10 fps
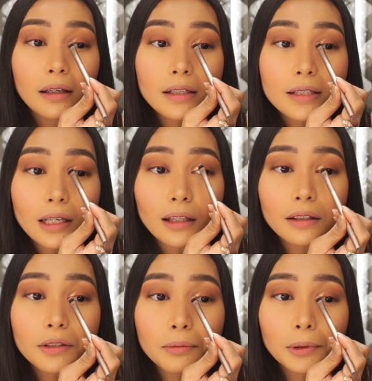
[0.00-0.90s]
So I
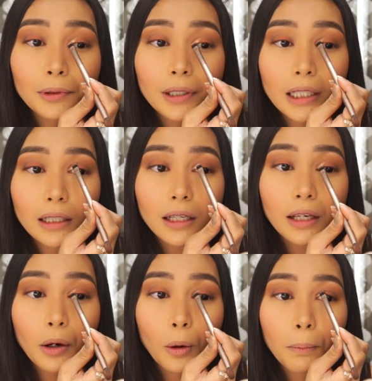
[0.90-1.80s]
think this will
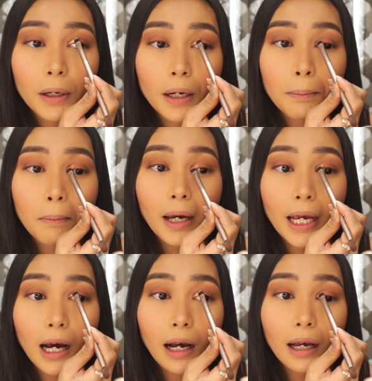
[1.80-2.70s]
really open up my
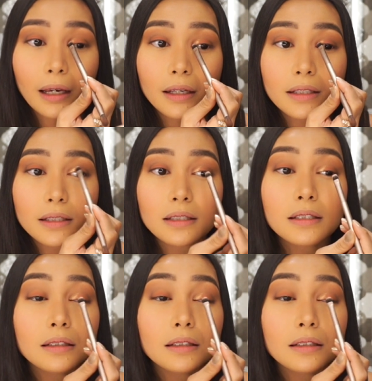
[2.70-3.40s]
eyes.